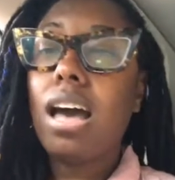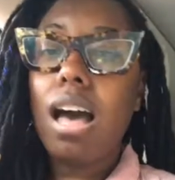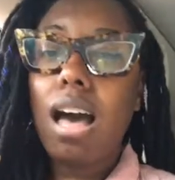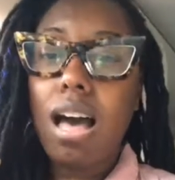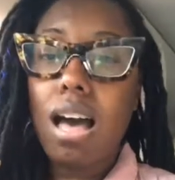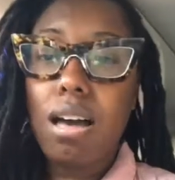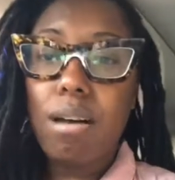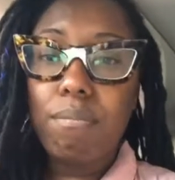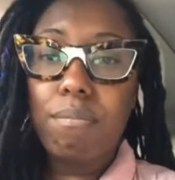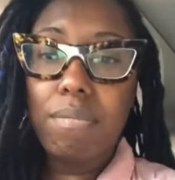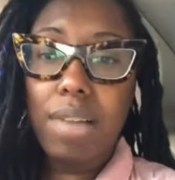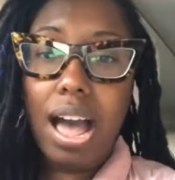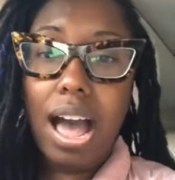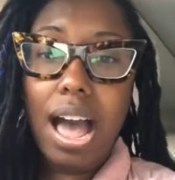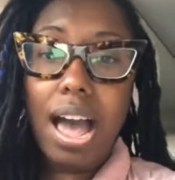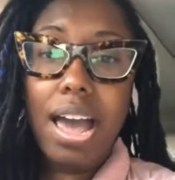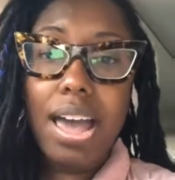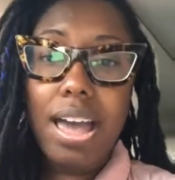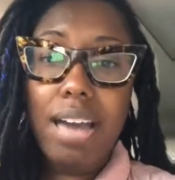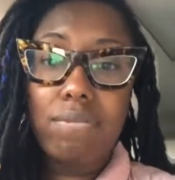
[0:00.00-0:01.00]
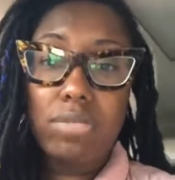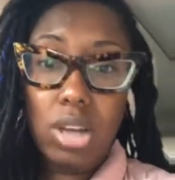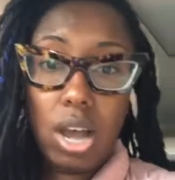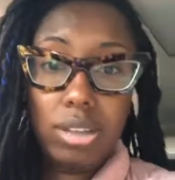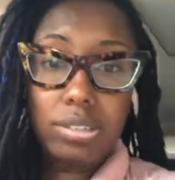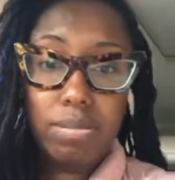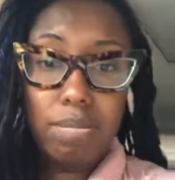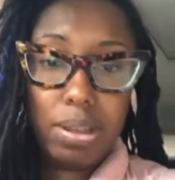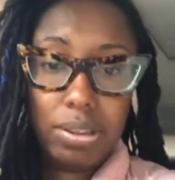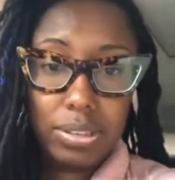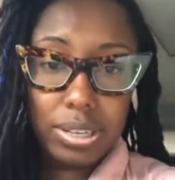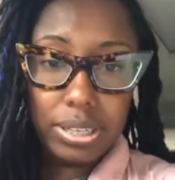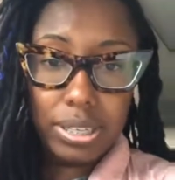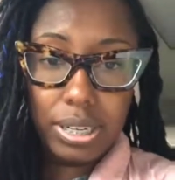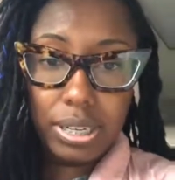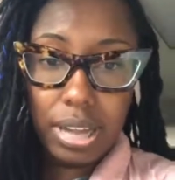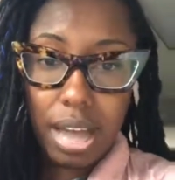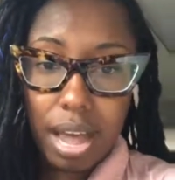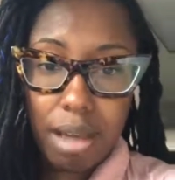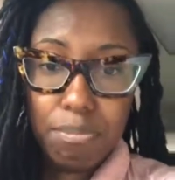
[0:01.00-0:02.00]
I have talked about this a
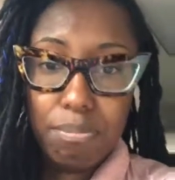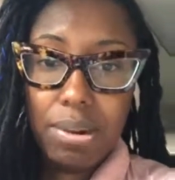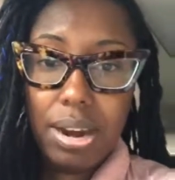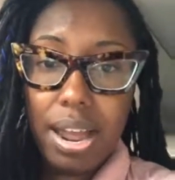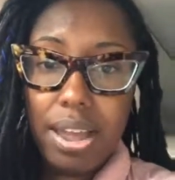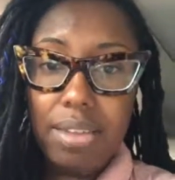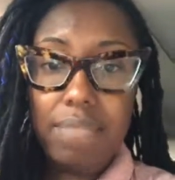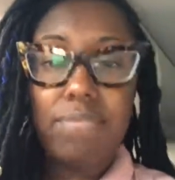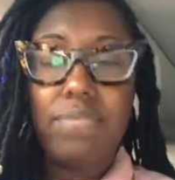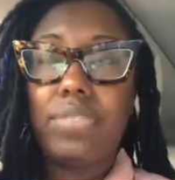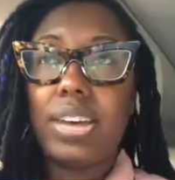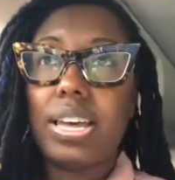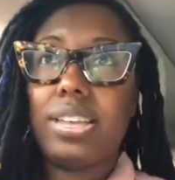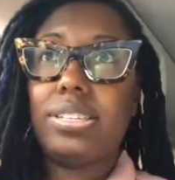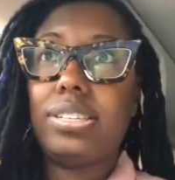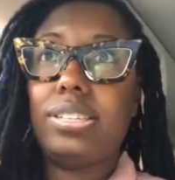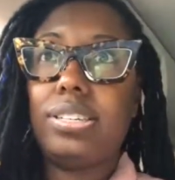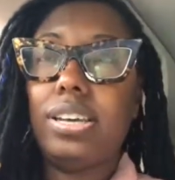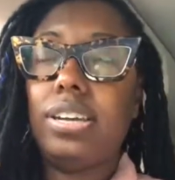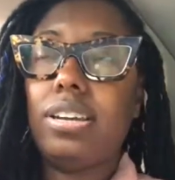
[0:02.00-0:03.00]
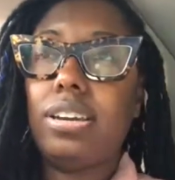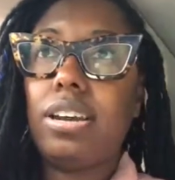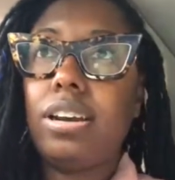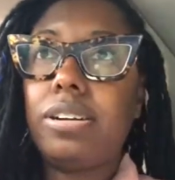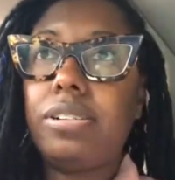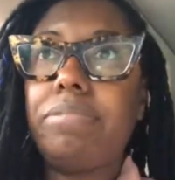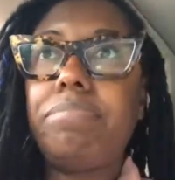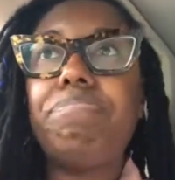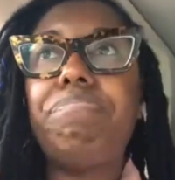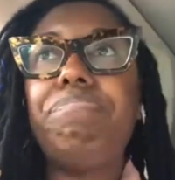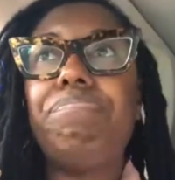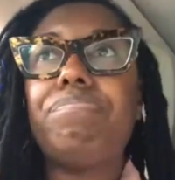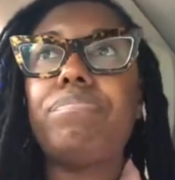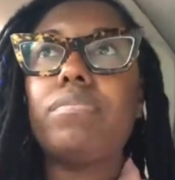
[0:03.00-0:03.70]
lot, but I invest in